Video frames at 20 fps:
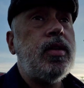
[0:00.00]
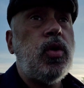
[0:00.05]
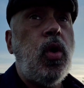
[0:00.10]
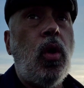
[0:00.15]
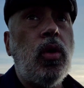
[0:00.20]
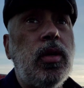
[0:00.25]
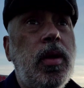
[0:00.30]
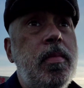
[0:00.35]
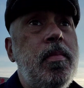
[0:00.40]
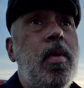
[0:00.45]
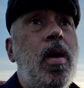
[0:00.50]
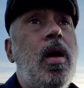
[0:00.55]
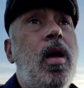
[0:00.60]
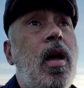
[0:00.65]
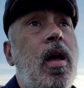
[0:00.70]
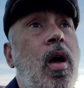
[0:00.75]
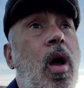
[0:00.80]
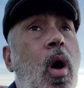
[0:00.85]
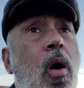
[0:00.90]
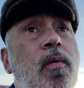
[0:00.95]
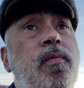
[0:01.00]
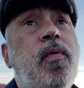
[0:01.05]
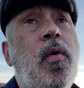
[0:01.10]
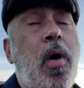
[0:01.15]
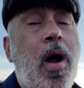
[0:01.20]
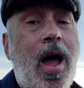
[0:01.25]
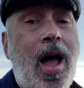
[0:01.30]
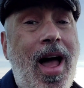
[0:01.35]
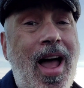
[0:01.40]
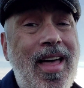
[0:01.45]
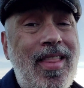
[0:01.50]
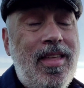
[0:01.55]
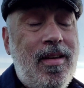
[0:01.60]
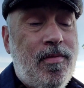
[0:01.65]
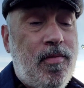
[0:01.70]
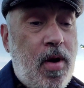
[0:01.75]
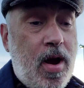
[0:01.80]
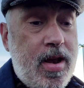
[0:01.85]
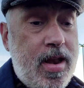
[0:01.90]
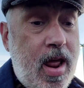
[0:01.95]
told him of where I
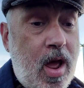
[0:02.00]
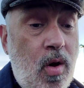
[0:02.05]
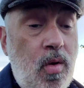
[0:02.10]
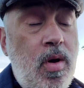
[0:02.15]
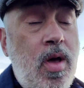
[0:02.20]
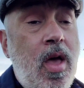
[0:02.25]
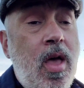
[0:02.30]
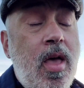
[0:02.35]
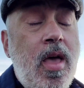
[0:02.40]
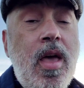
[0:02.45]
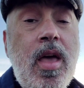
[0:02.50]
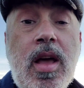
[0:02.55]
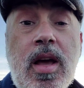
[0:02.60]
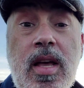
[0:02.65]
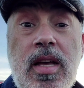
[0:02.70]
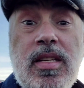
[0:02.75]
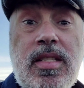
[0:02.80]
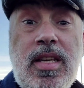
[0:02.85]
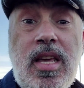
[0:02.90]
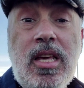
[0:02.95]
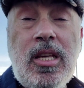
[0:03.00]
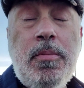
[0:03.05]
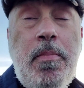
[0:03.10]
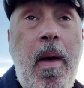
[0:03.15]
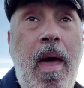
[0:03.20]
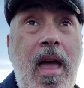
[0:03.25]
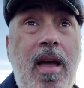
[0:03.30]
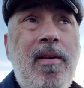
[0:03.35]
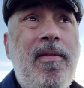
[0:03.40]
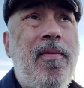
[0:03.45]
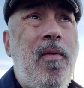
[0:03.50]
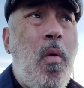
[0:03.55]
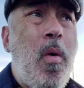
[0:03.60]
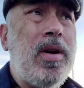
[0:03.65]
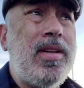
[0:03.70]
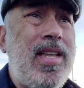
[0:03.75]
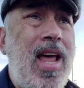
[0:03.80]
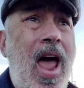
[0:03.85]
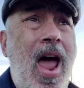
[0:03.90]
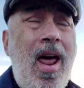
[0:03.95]
live right now, because he's paying
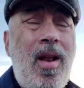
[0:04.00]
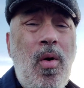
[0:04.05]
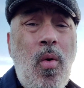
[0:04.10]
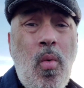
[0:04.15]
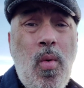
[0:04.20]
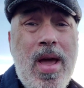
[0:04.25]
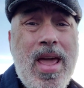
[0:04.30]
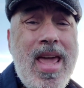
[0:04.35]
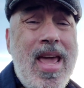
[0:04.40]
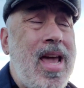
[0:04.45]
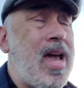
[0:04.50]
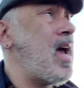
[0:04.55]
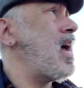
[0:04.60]
$410 a week.